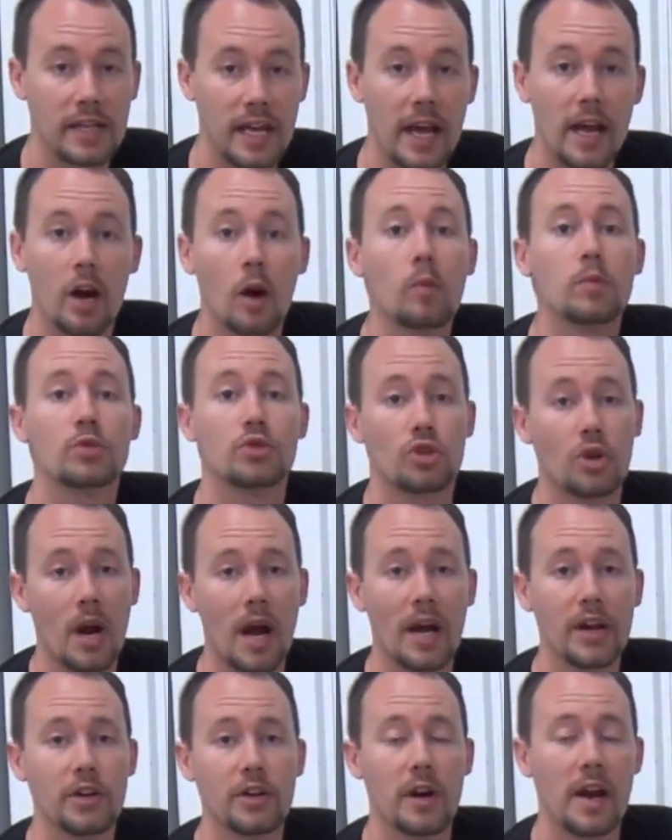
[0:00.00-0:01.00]
to help
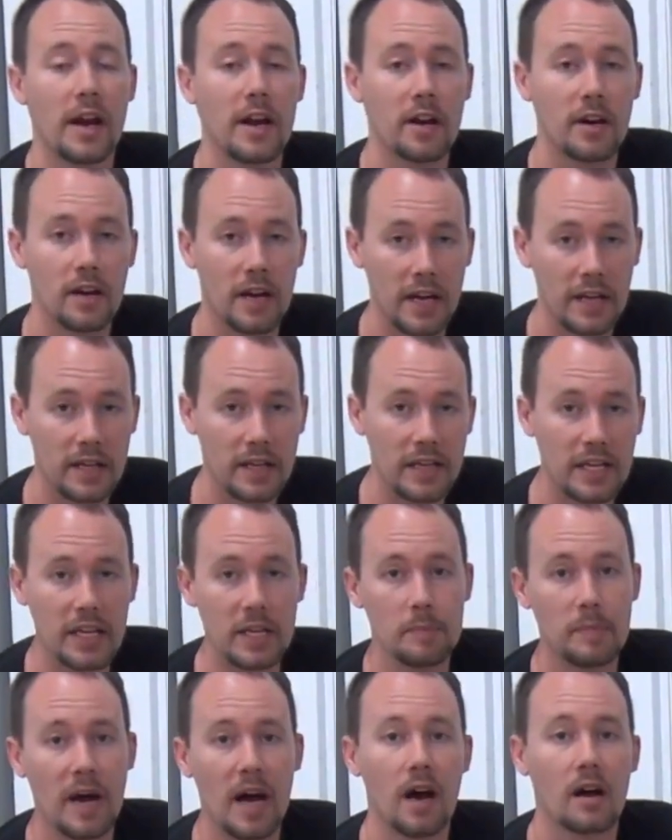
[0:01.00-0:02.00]
dry your air and
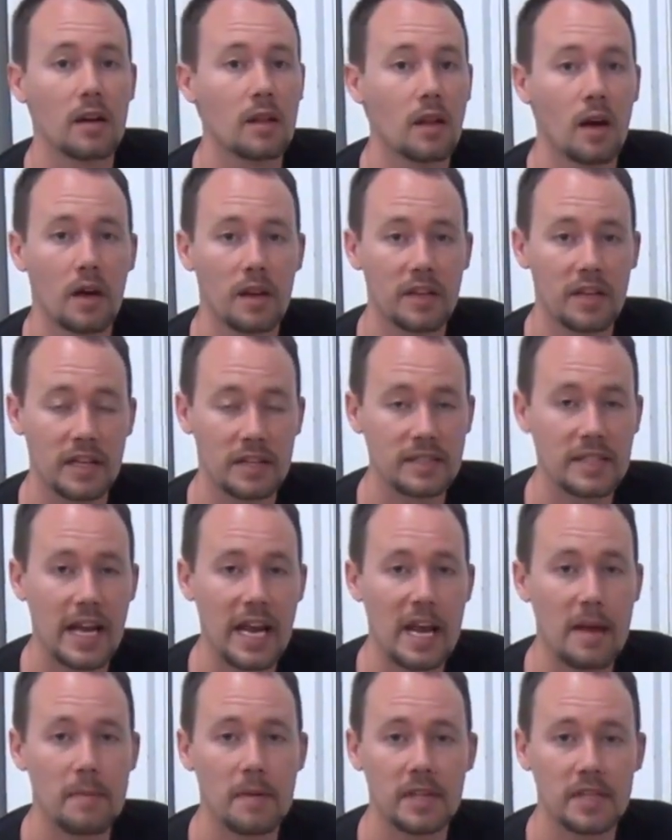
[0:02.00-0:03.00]
keep out a lot of the
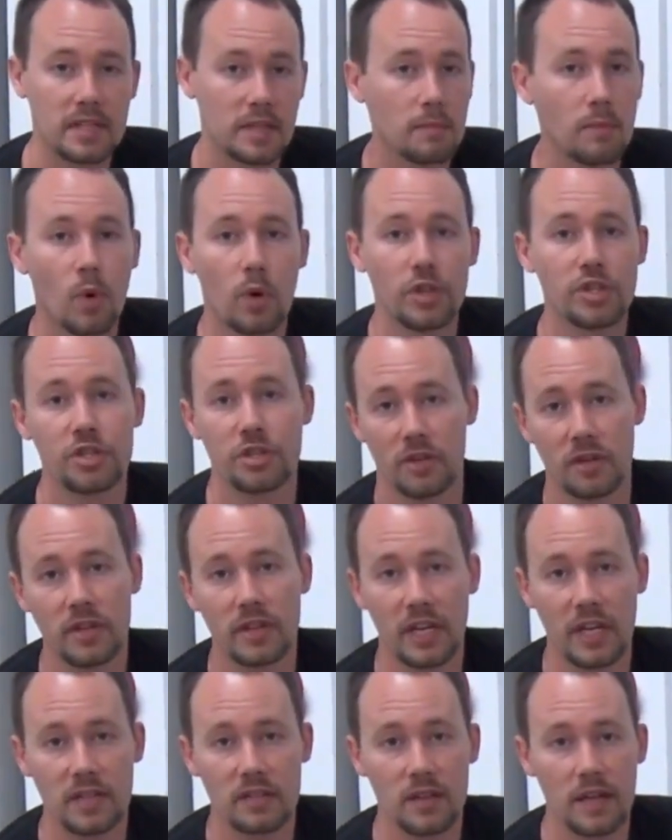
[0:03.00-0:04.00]
contaminants and moisture and
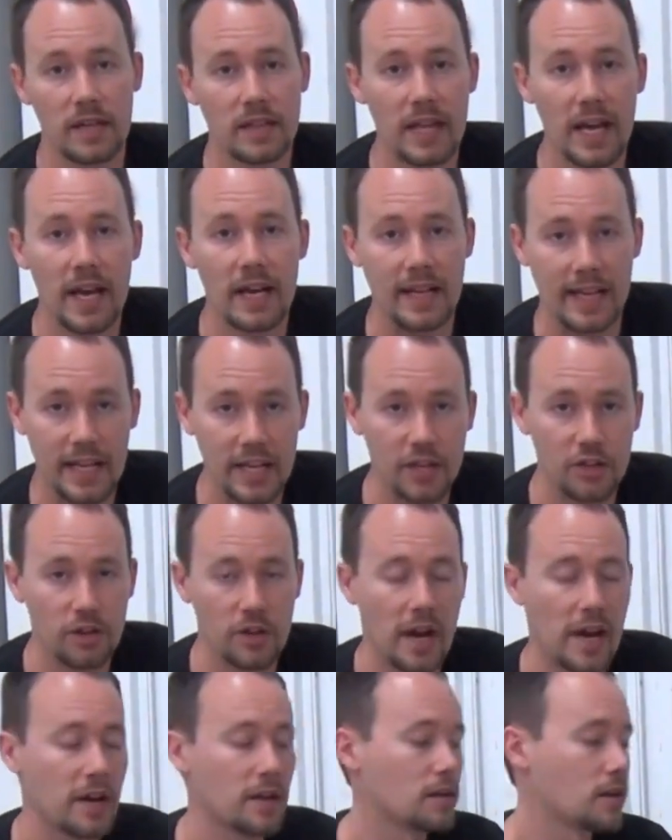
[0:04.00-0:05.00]
things like that in
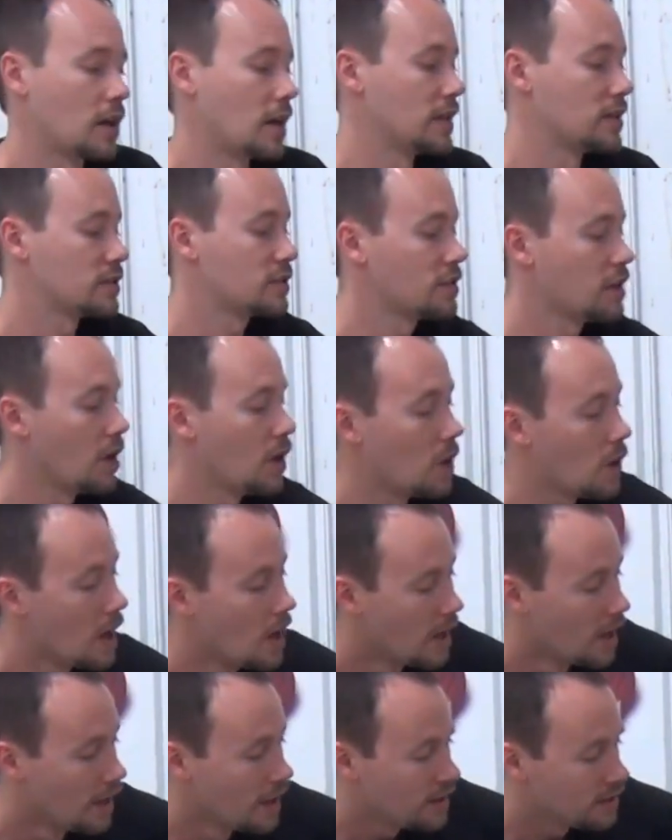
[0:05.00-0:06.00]
your airline. So
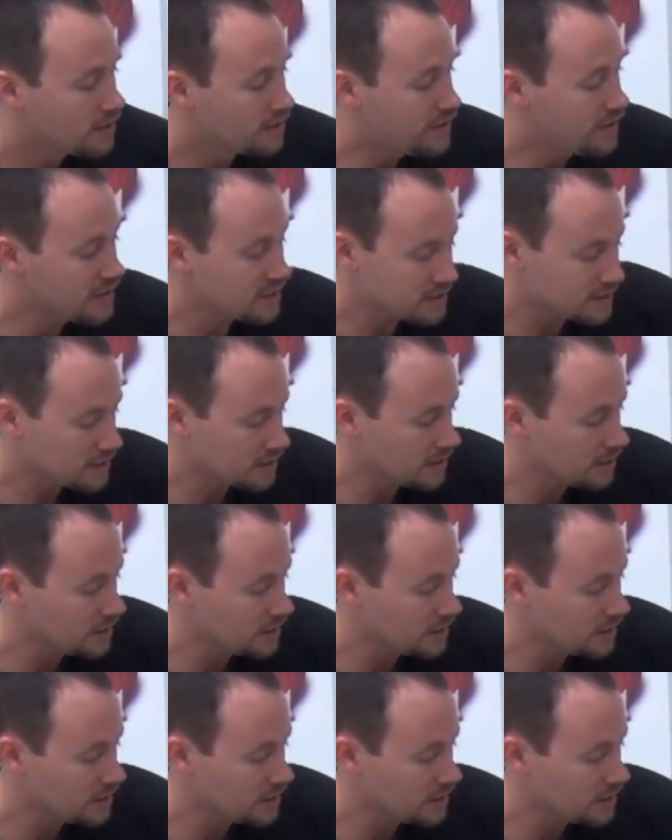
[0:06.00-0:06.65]
this